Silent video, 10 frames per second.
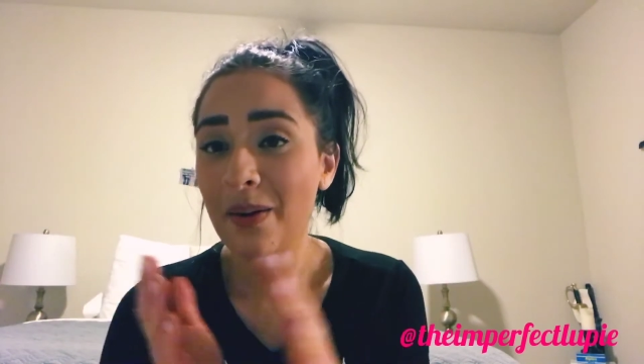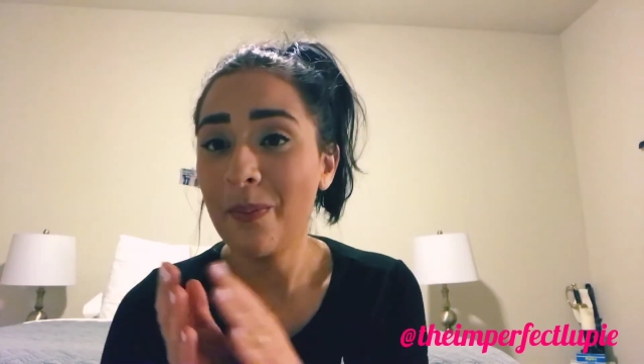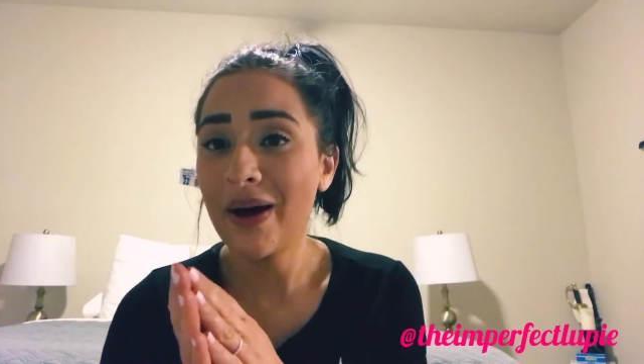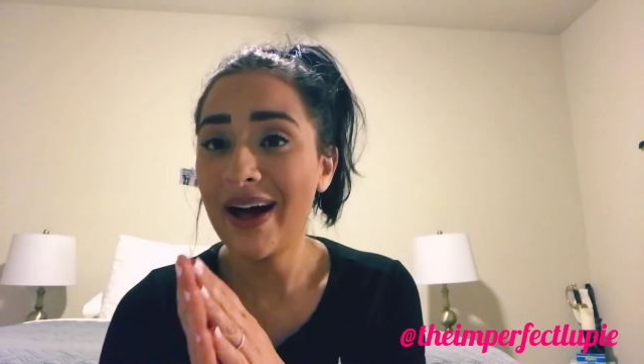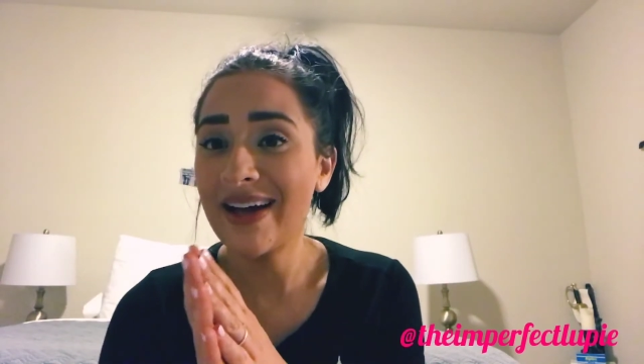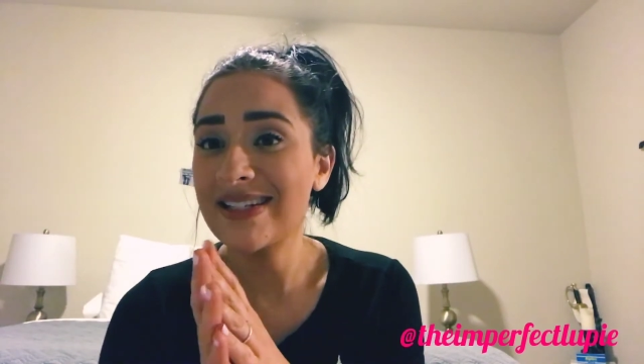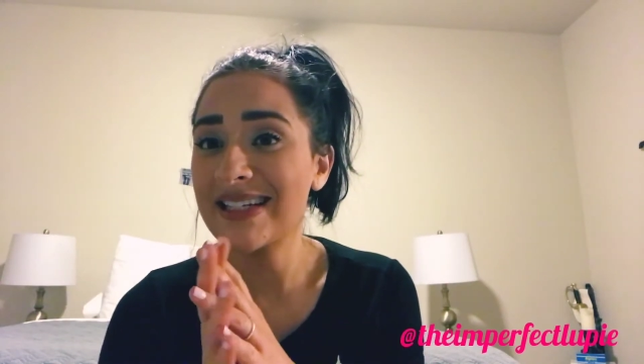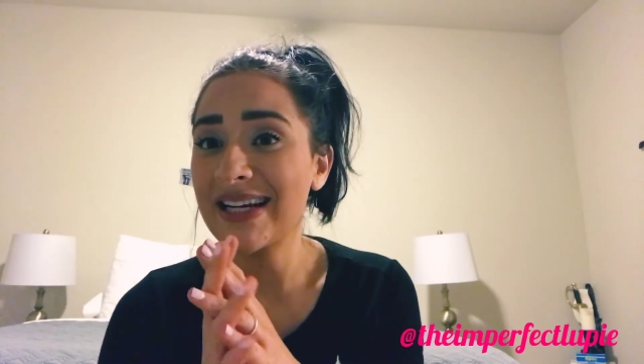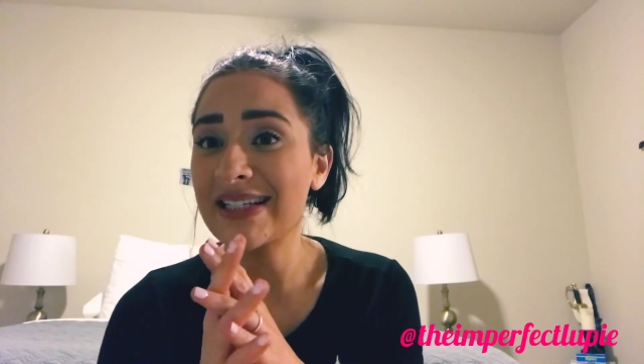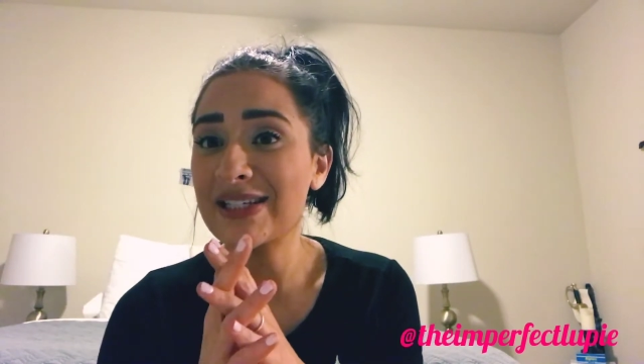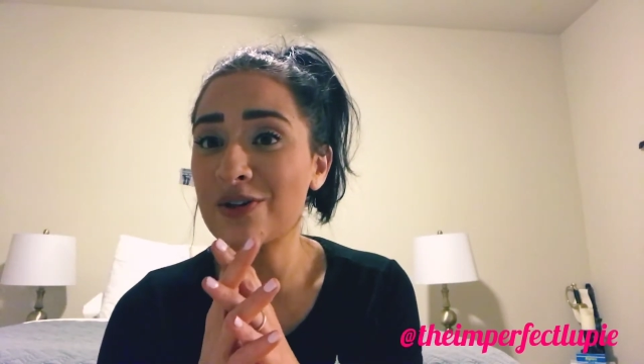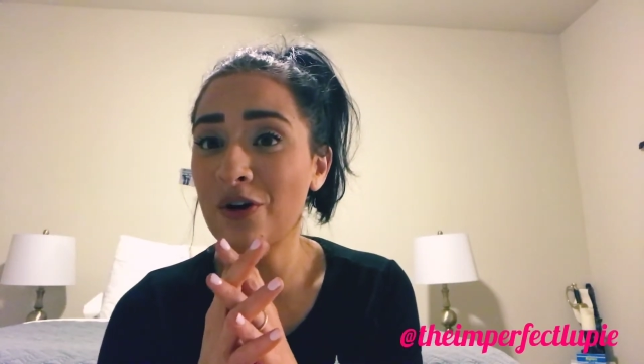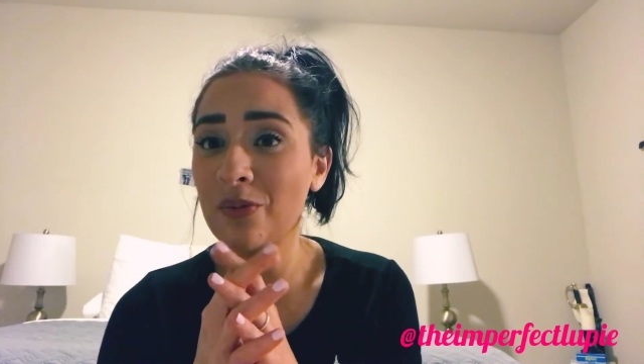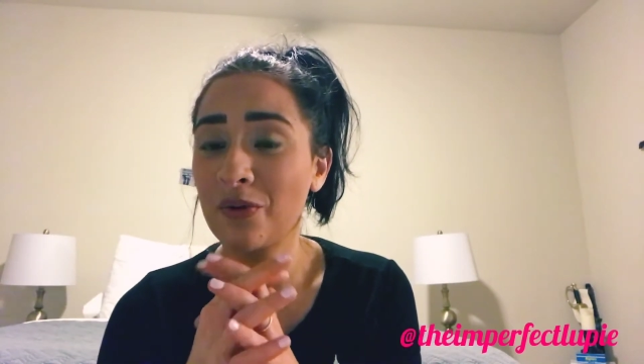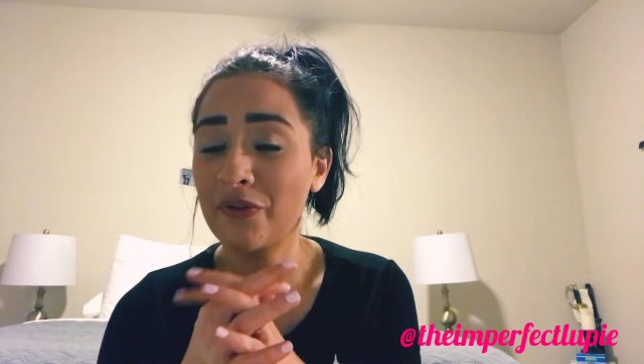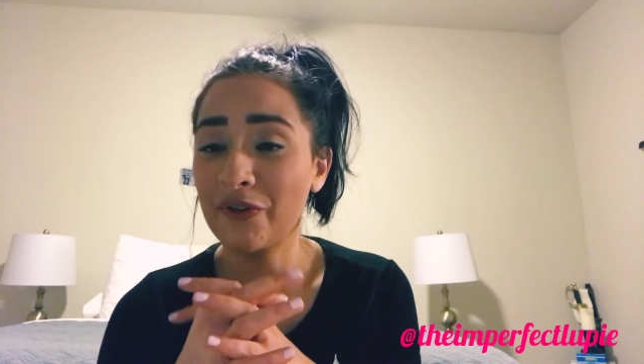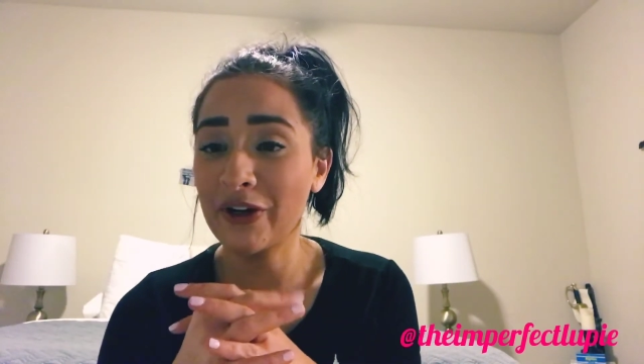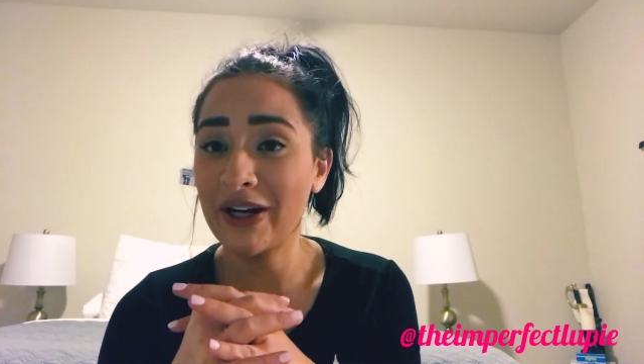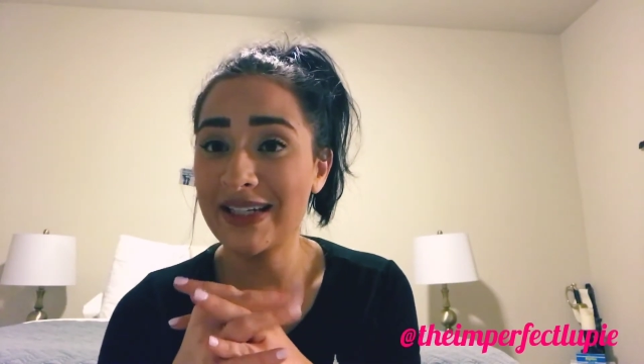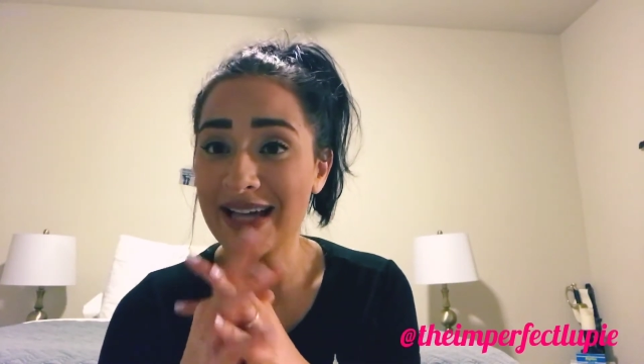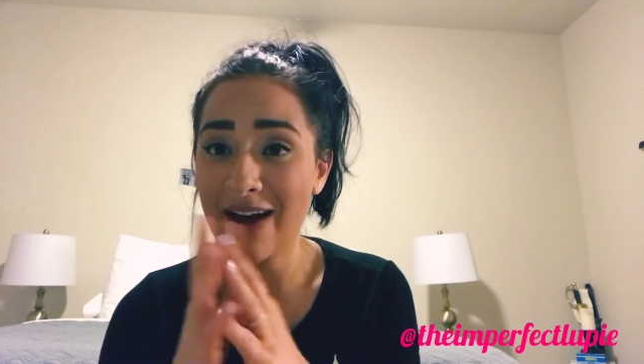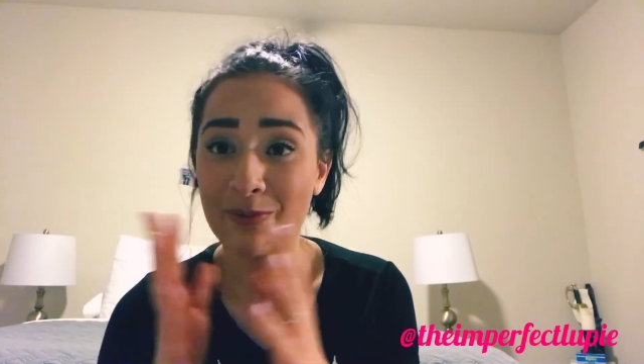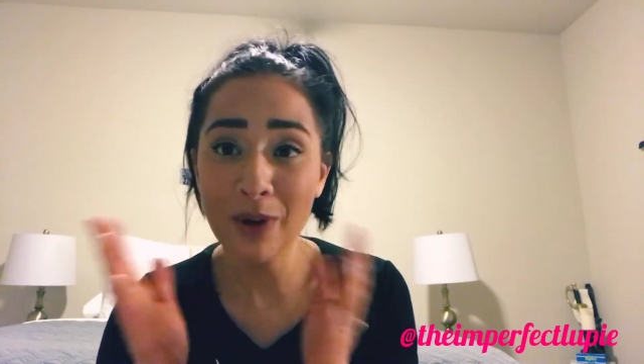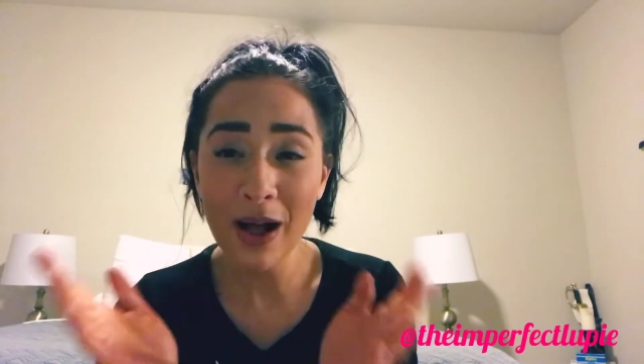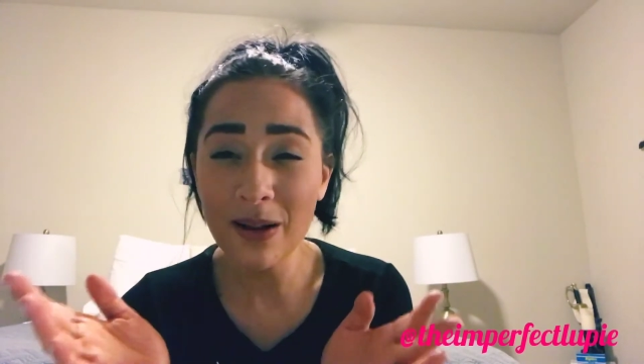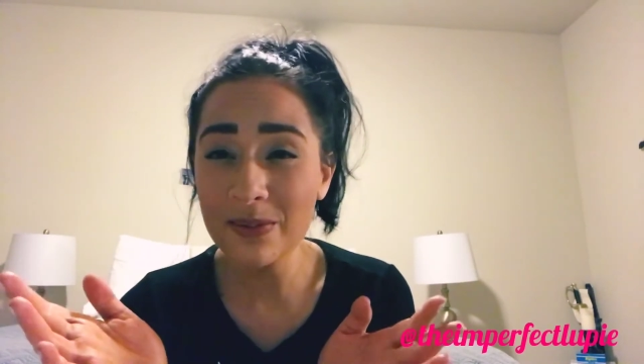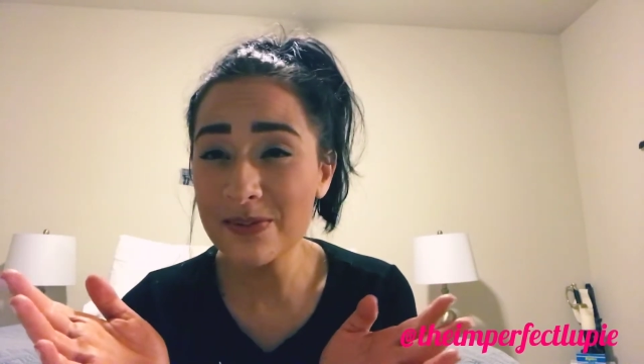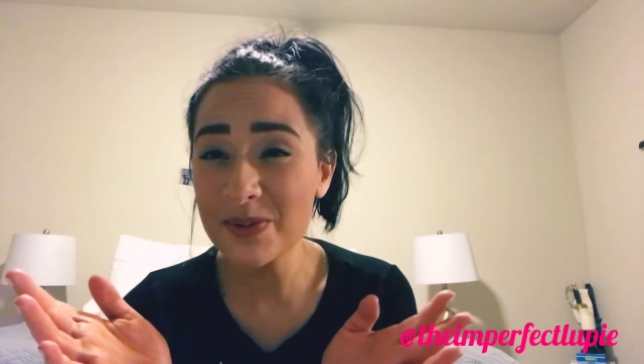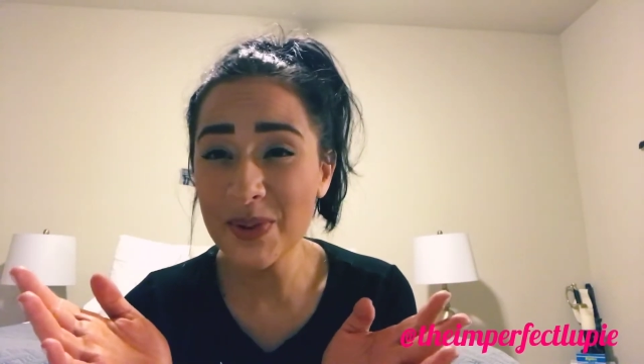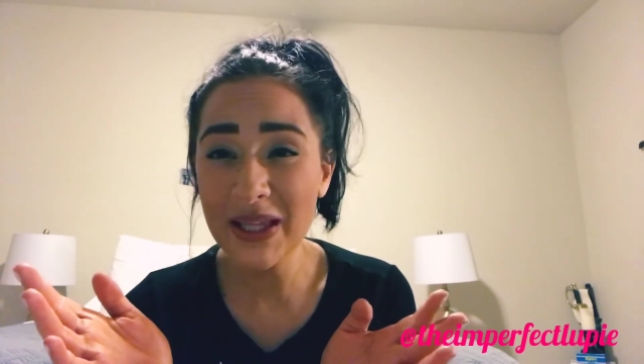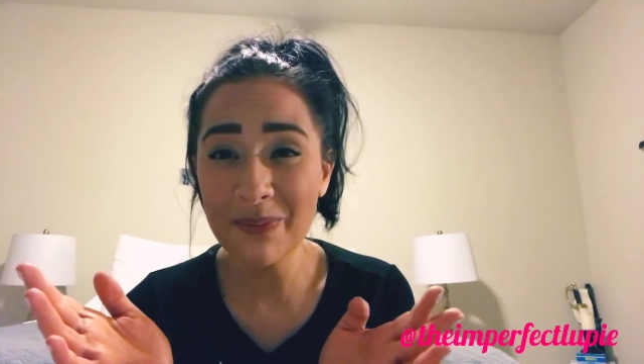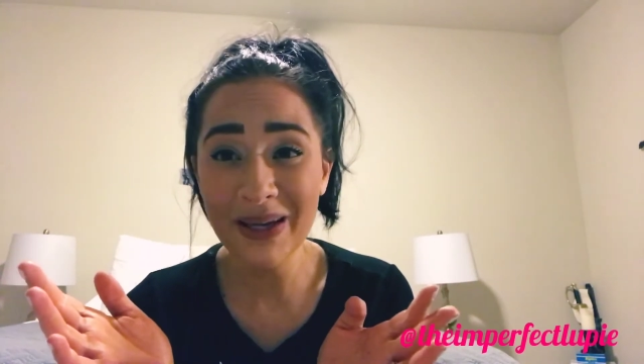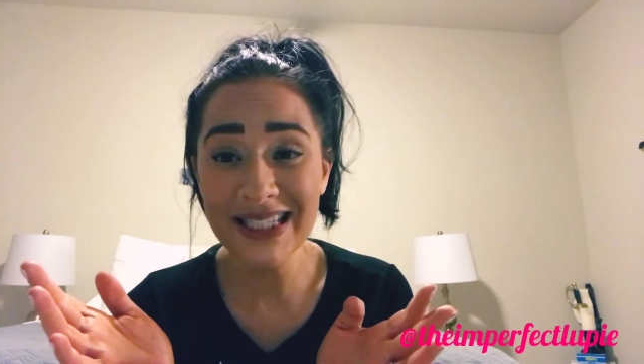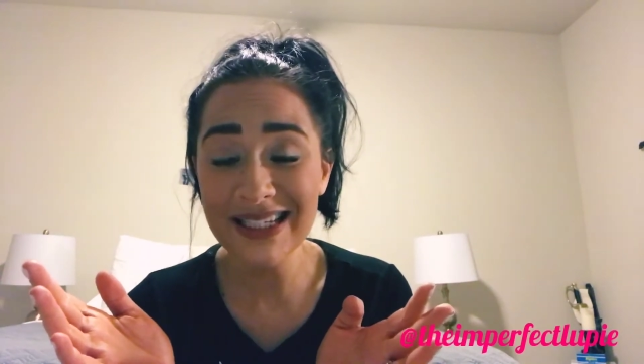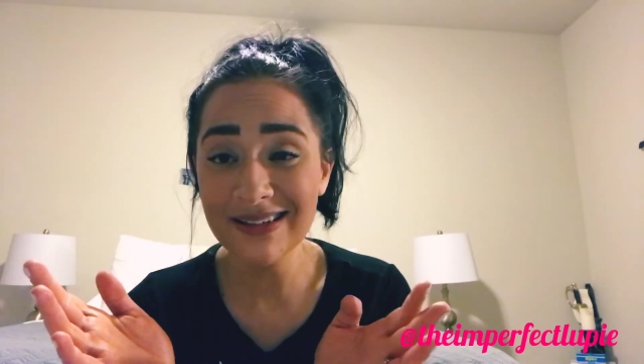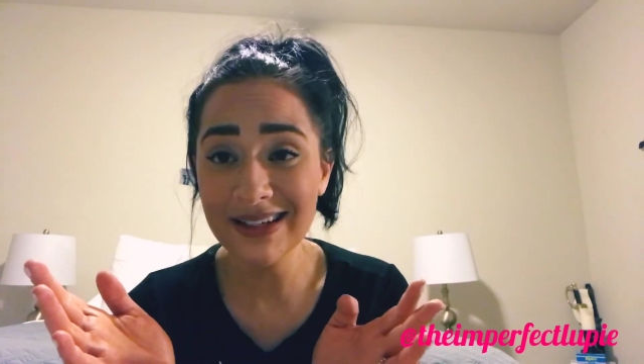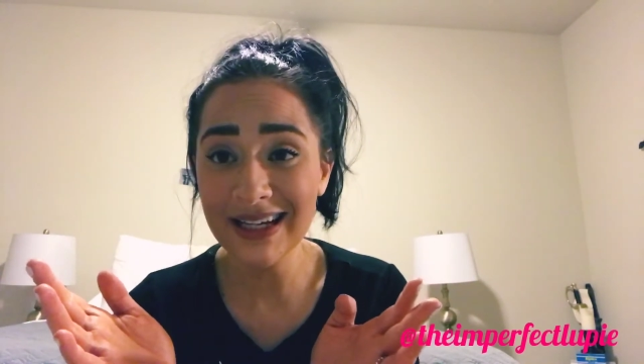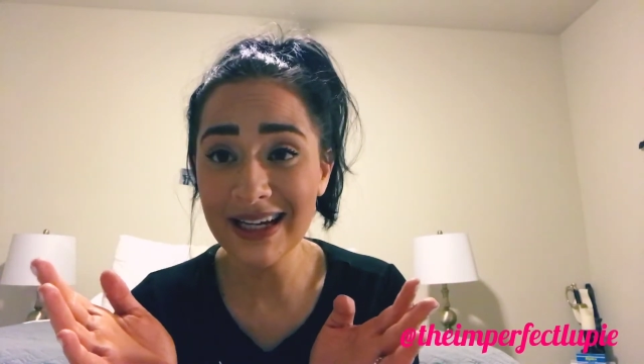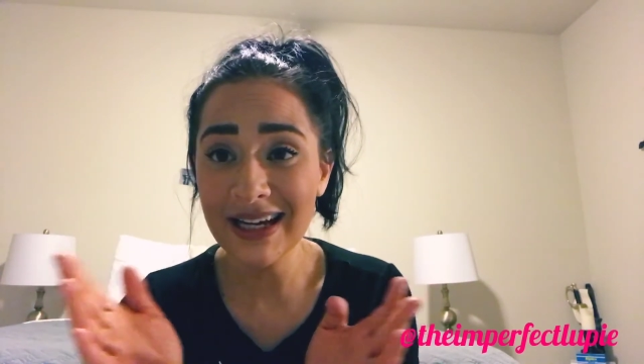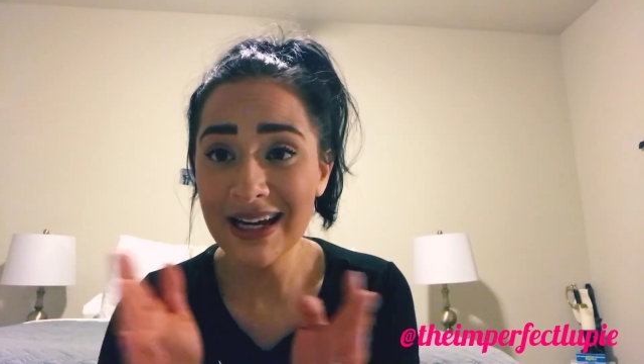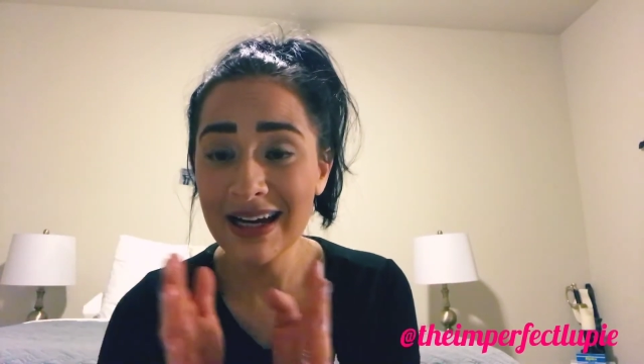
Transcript: but it's normal for you not to have problems with it, basically,